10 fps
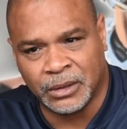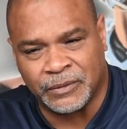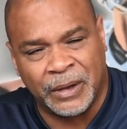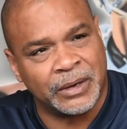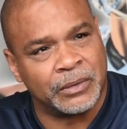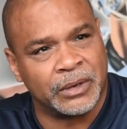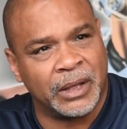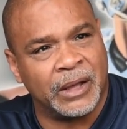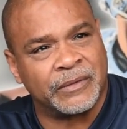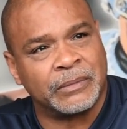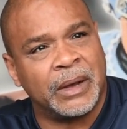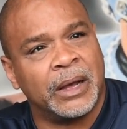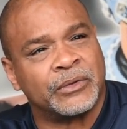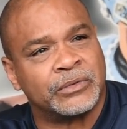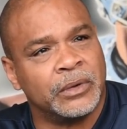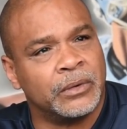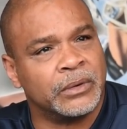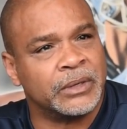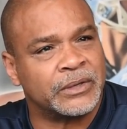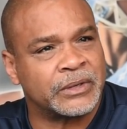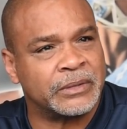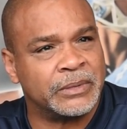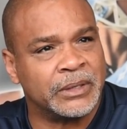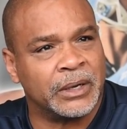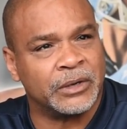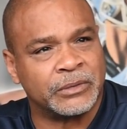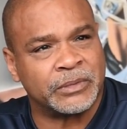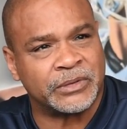the fact that we're going to have a Miles Dorn that's going to be 100%, you're going